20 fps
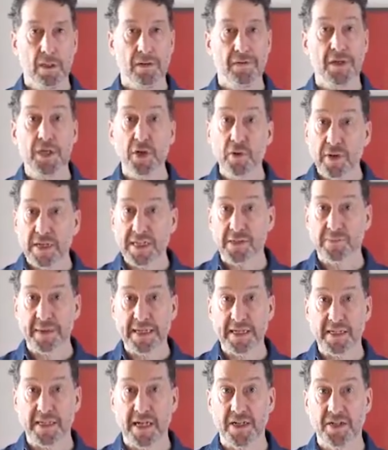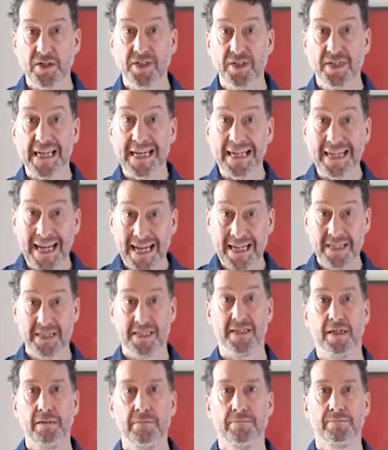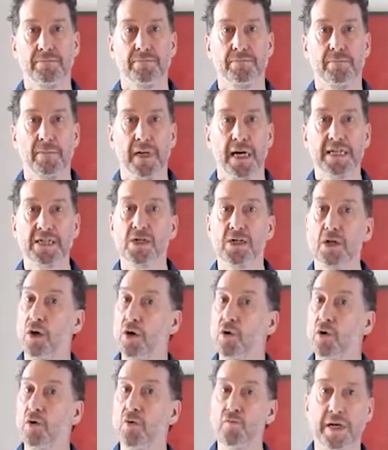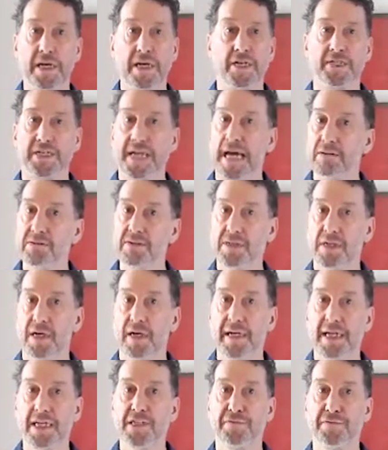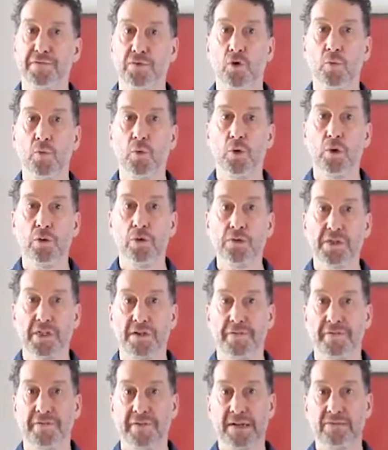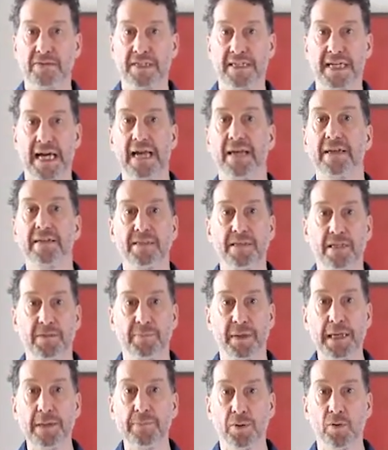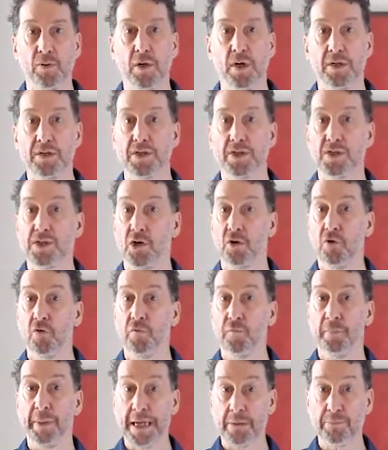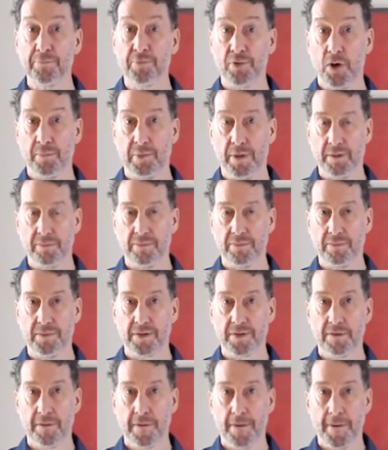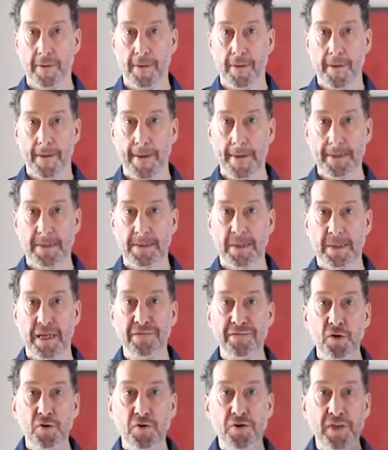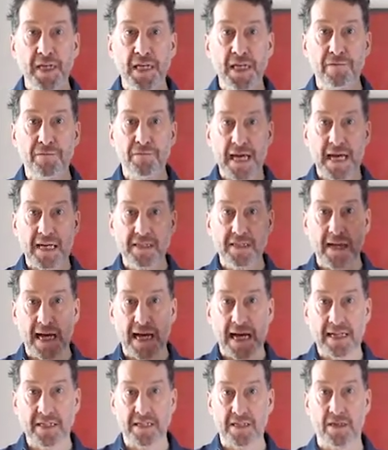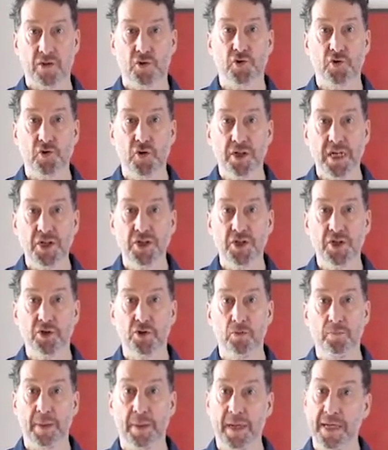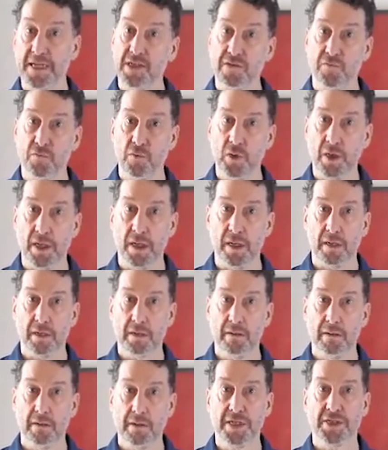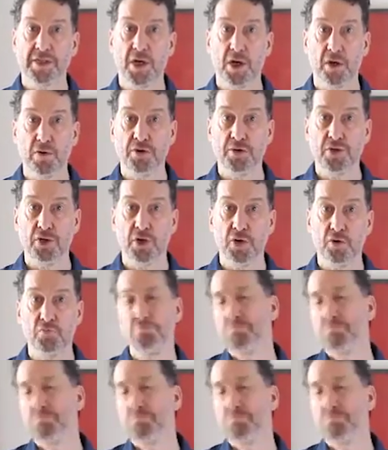The US Space Agency, NASA, has long reached outside its four walls and found talented people to solve big problems. If you think of NASA as a traditional place of work, it's home to